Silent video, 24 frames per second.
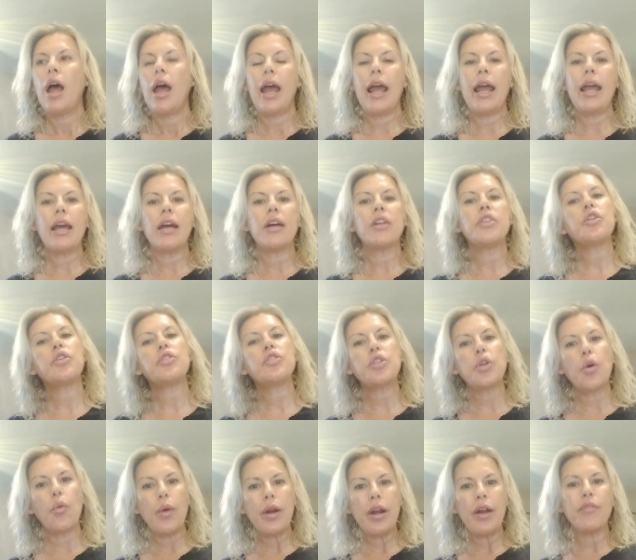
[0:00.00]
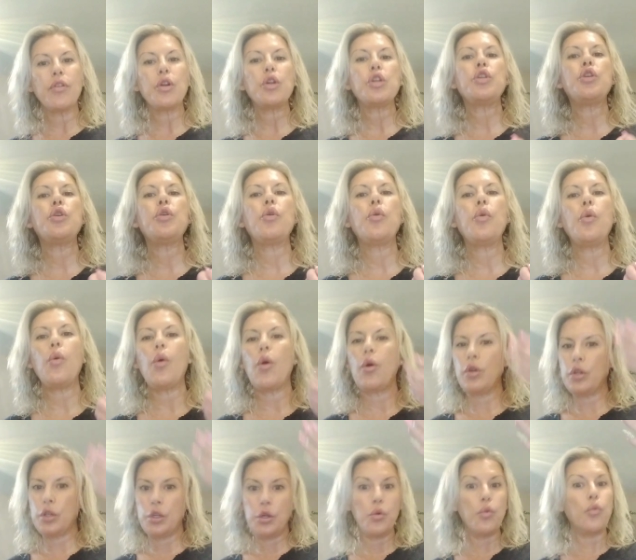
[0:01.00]
And so whenever
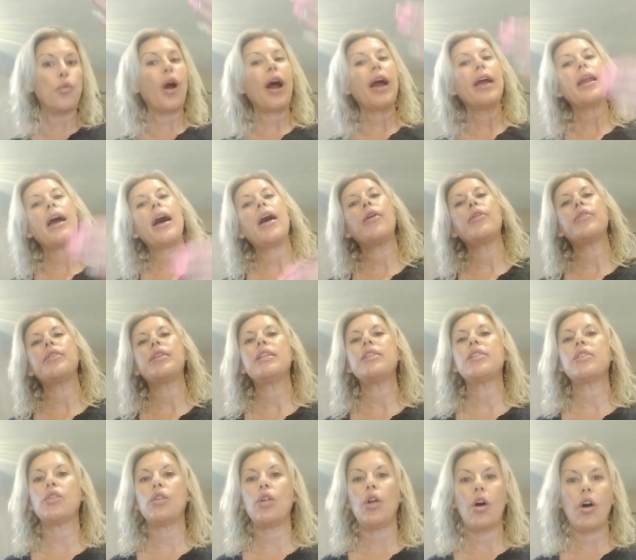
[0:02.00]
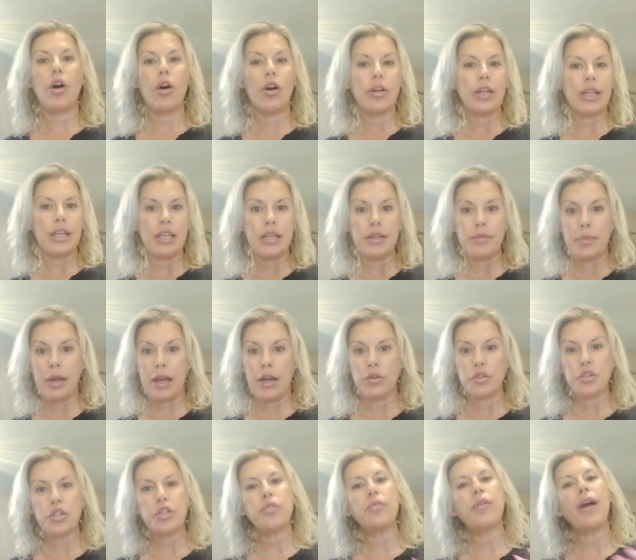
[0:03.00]
you write out these long
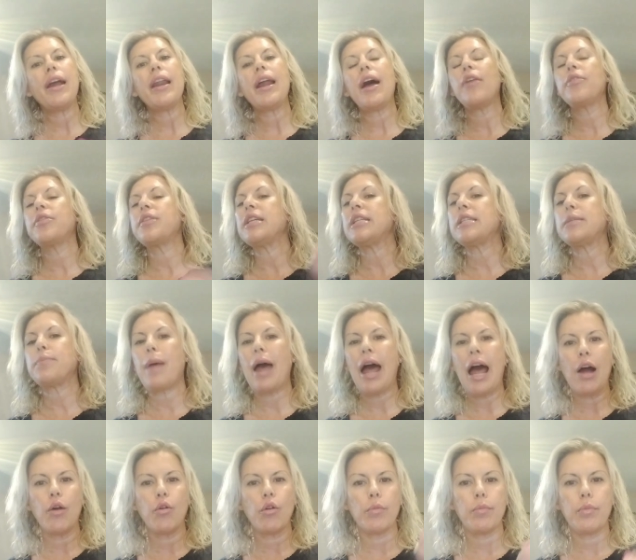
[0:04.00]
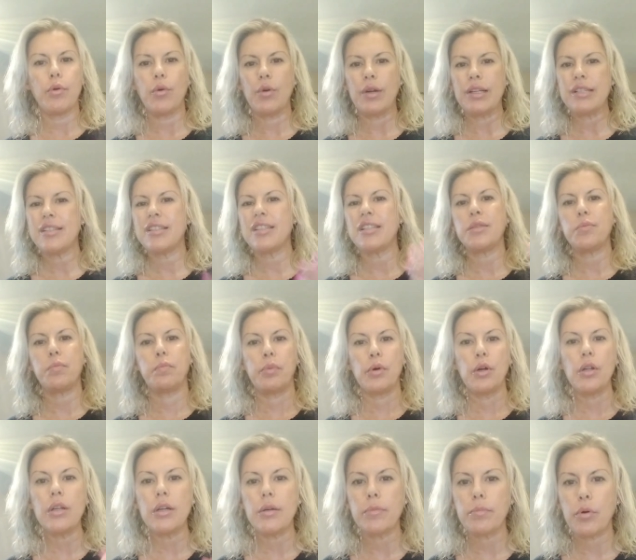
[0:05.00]
emails, you write out these PowerPoints, these
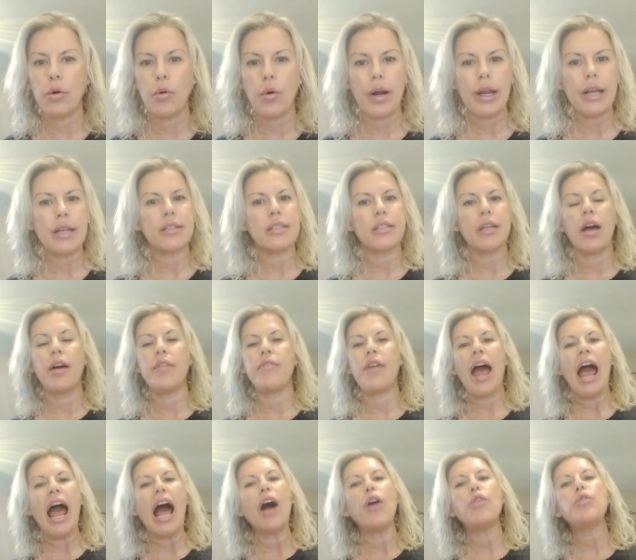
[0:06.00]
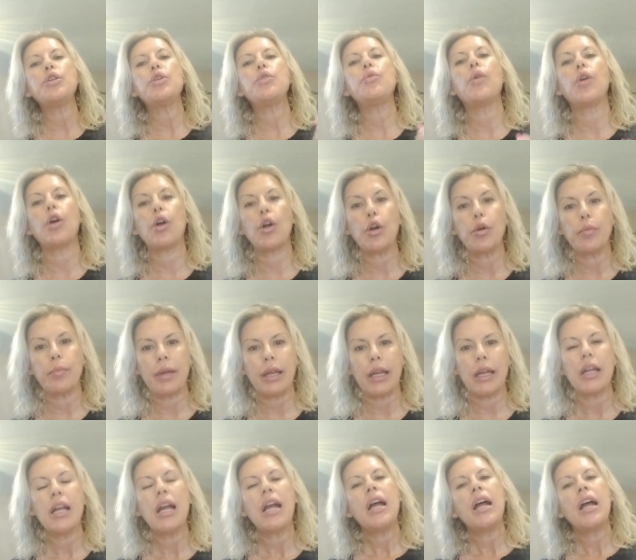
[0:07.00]
bullet points of how you hurt me.